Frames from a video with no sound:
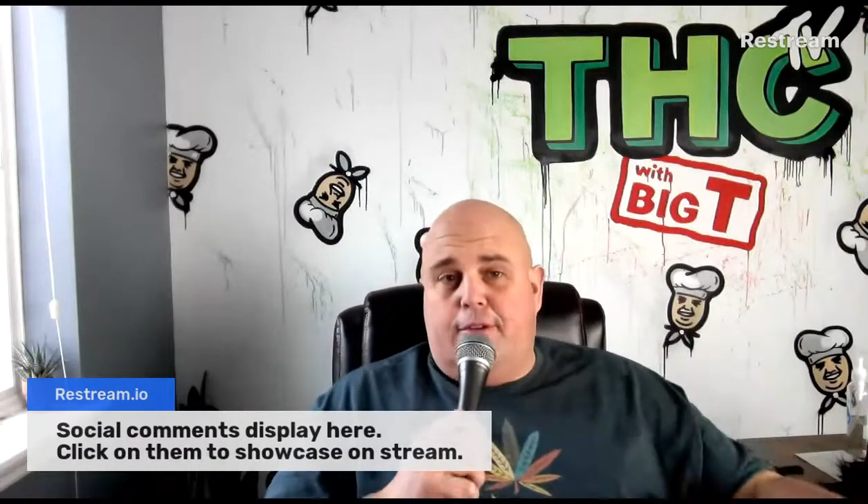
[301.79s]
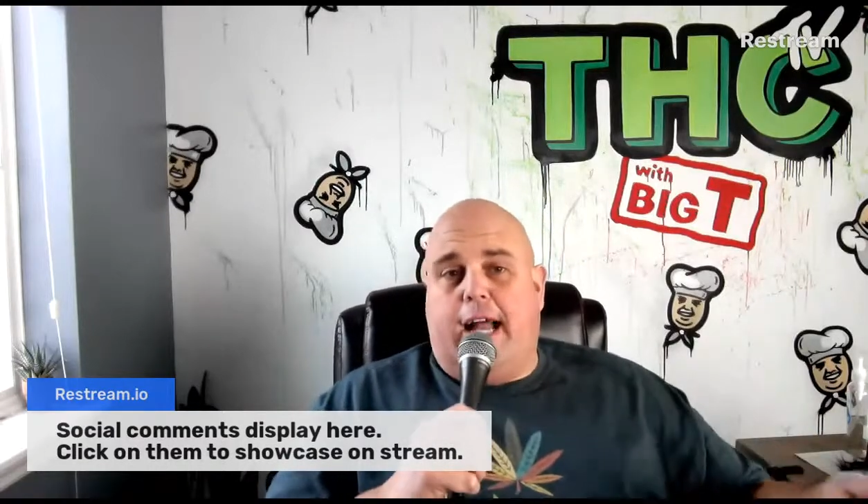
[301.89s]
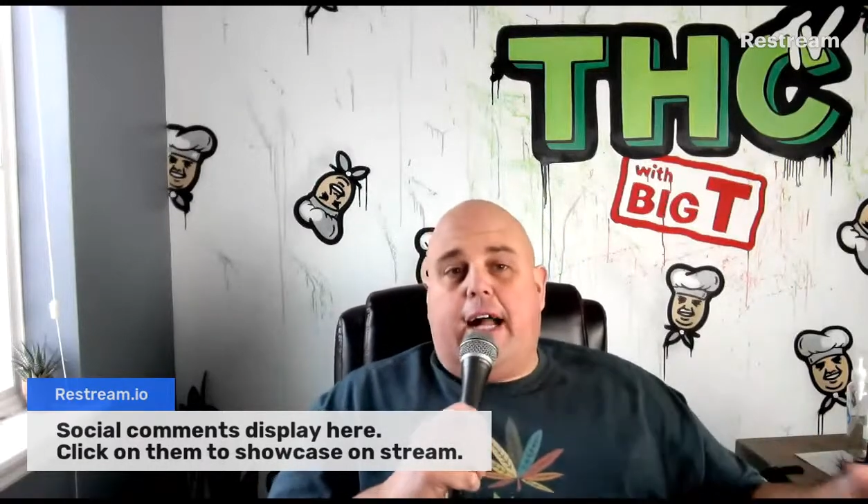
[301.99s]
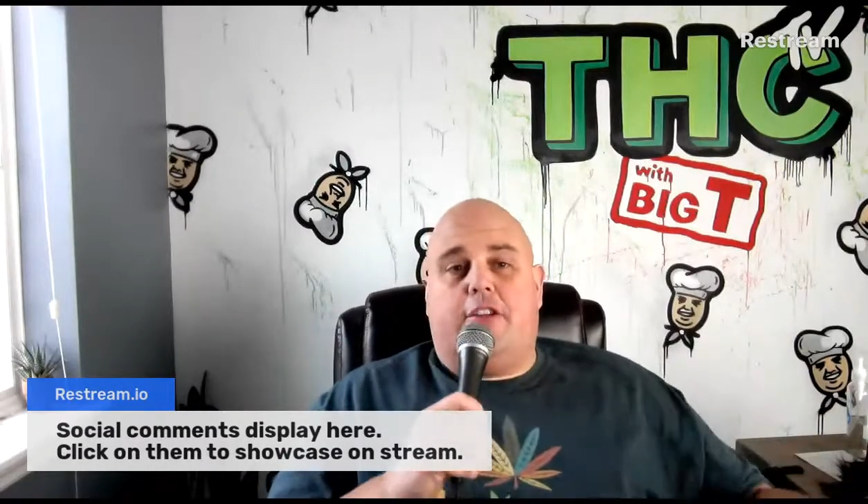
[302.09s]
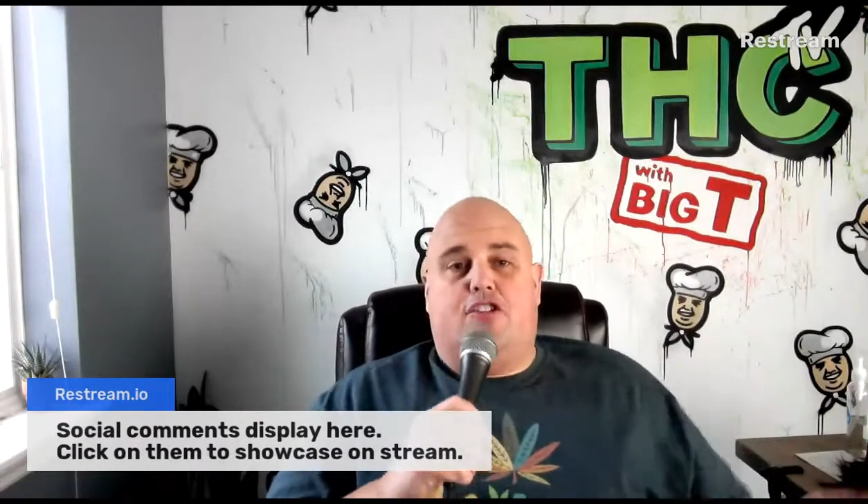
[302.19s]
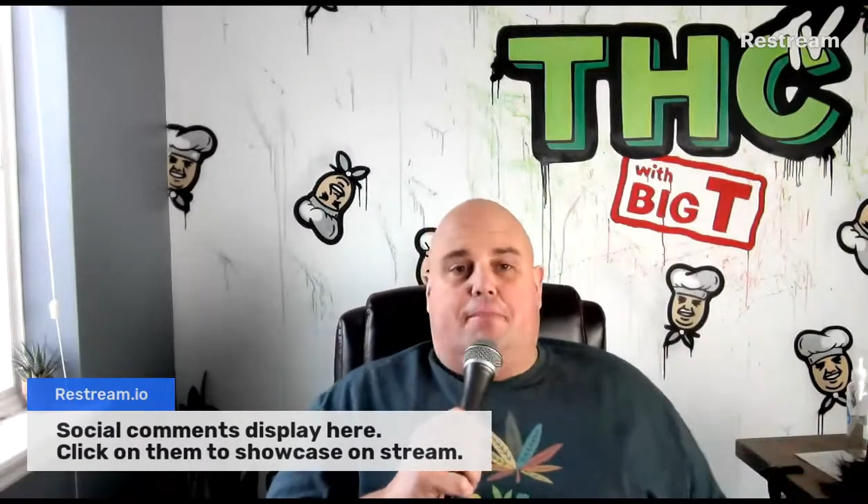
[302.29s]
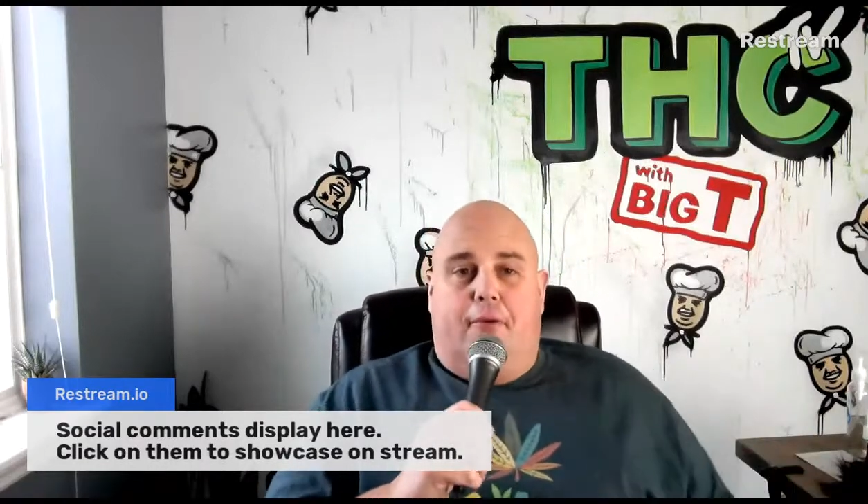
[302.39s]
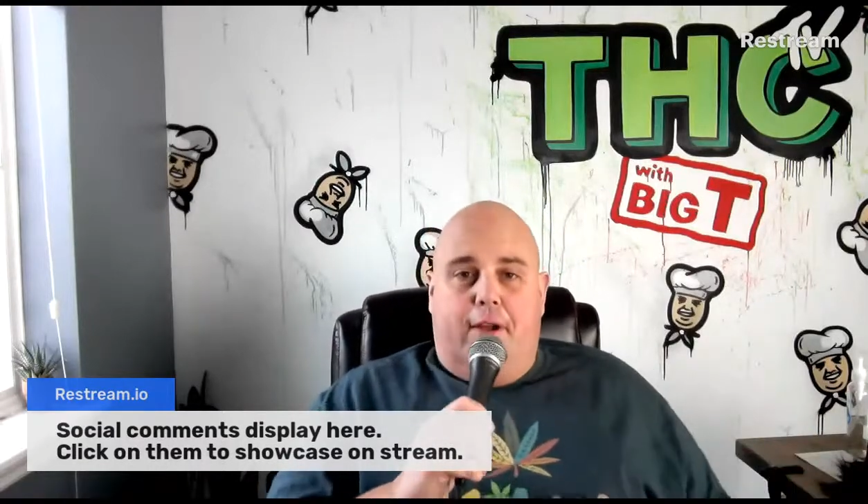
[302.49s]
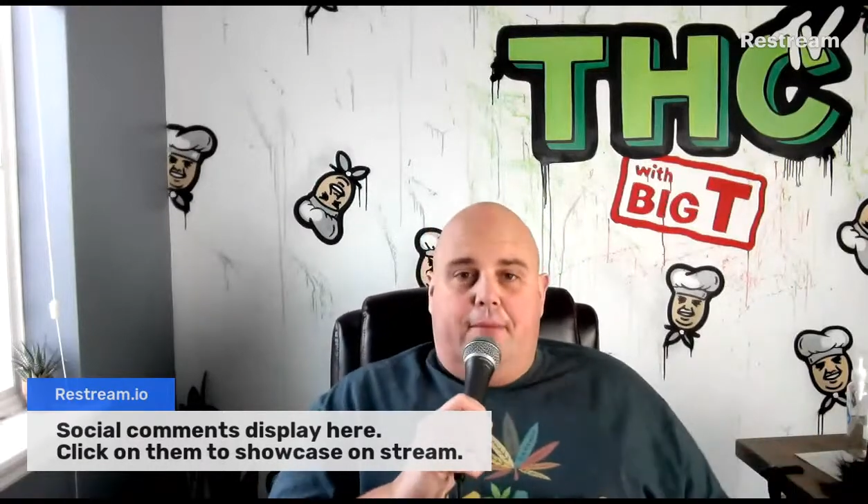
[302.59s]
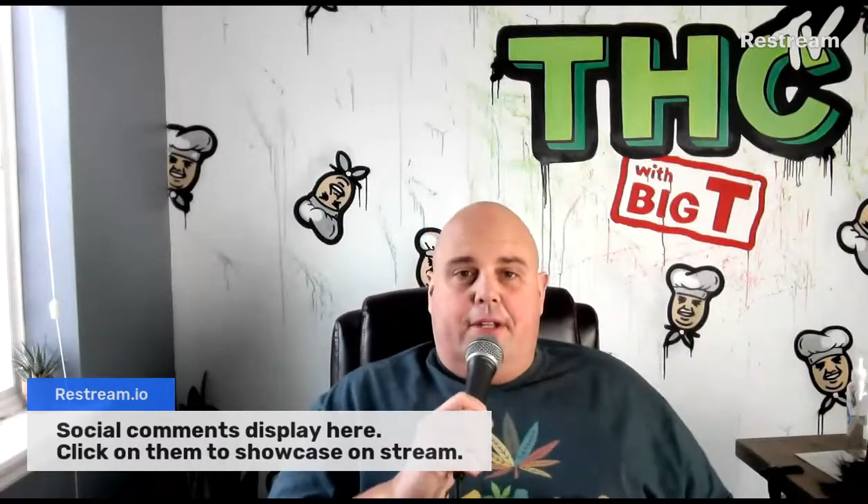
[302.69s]
doctor's
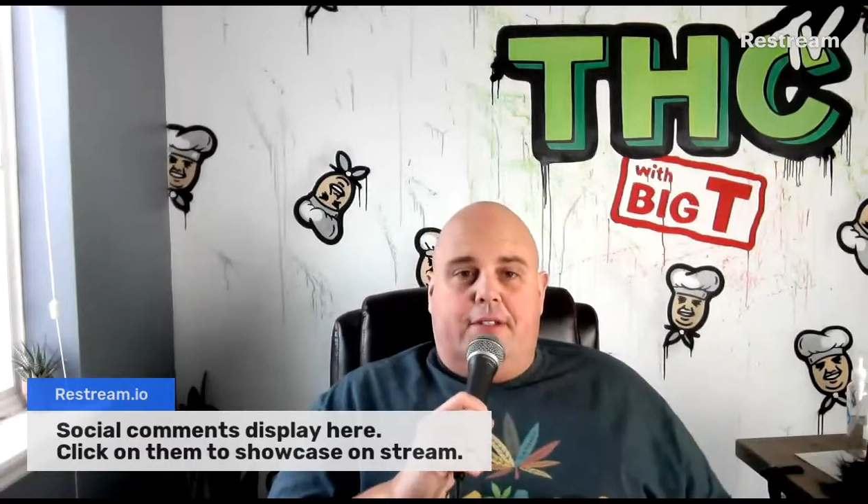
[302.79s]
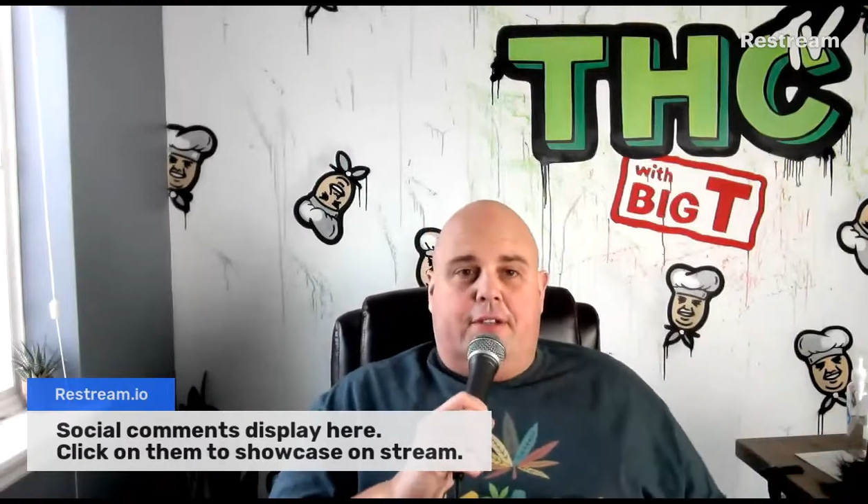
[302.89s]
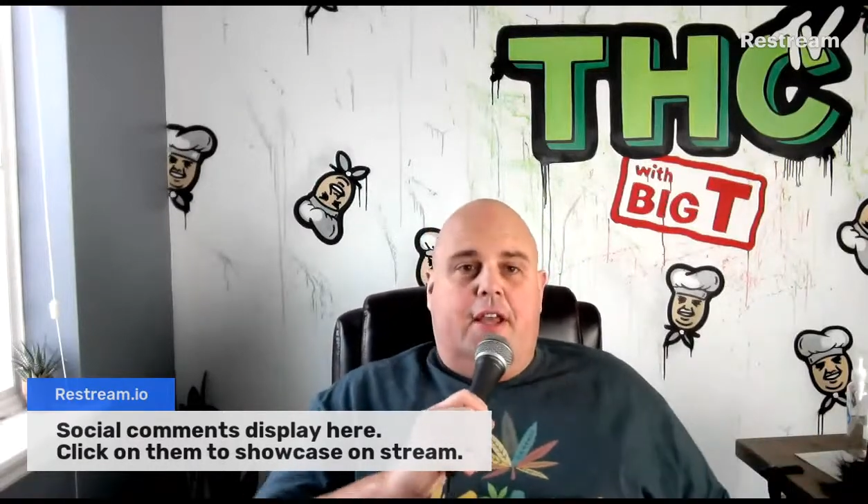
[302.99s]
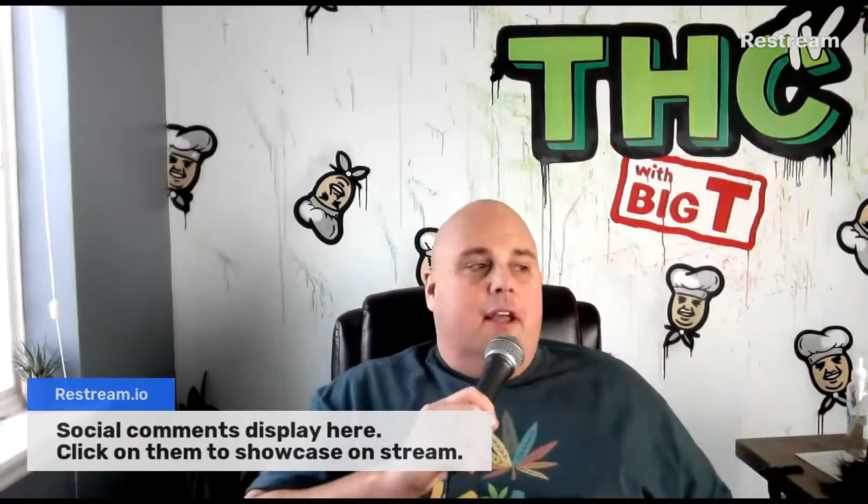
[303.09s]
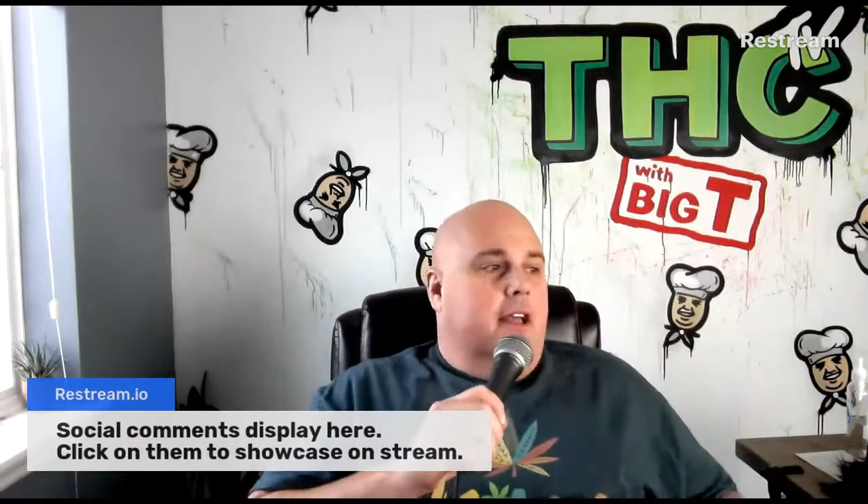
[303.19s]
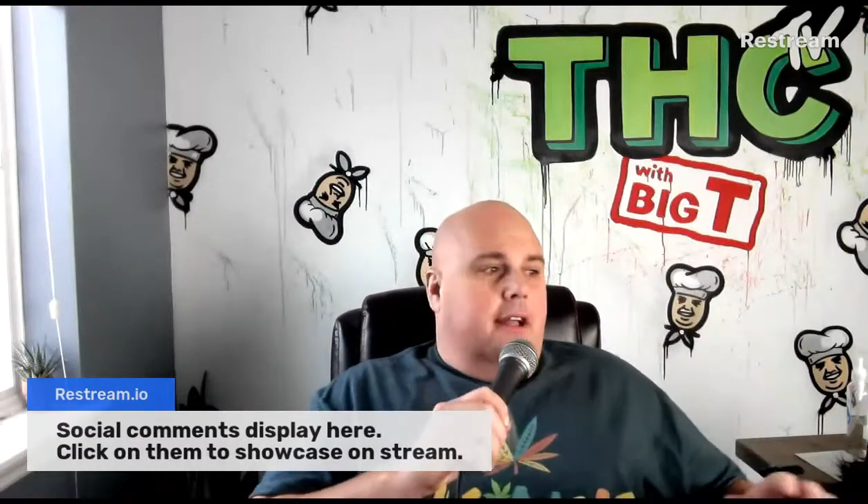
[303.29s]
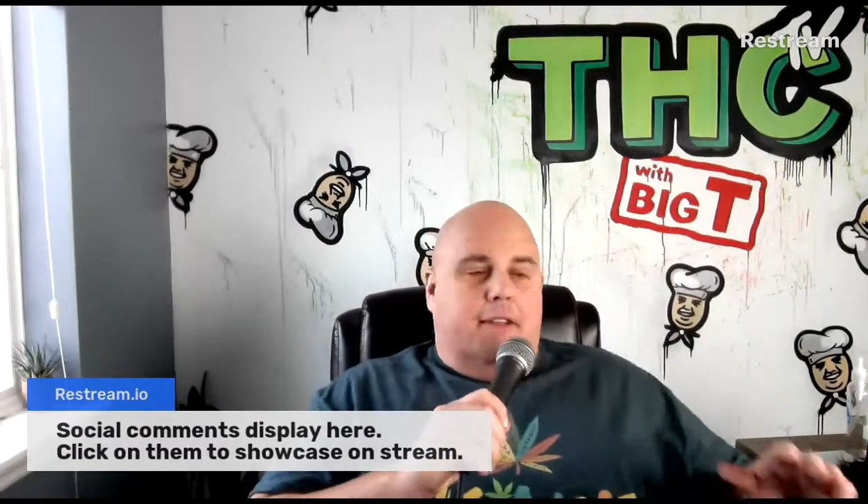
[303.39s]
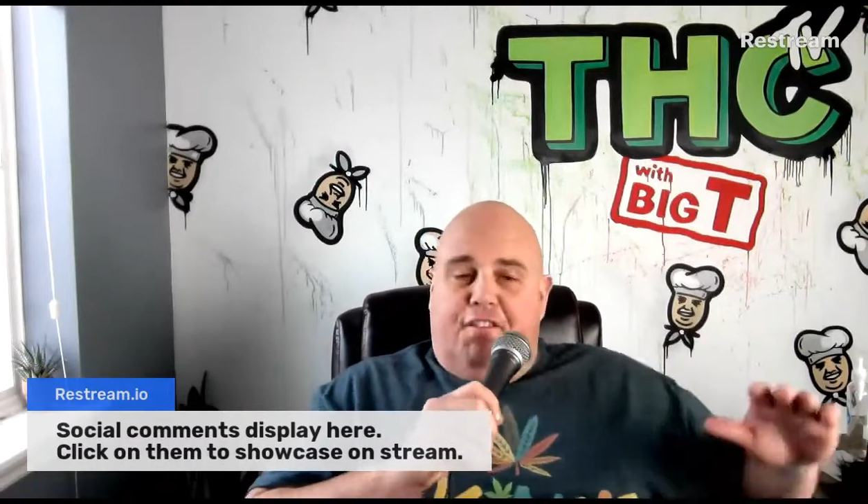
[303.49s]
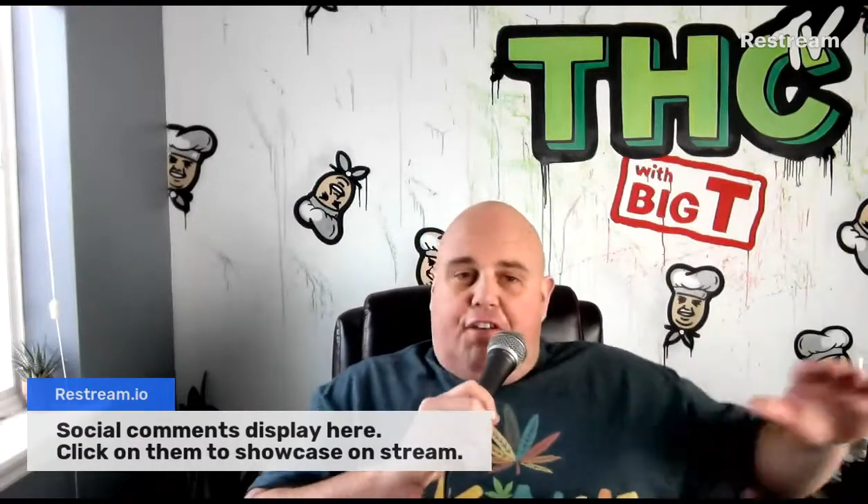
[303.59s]
appointments to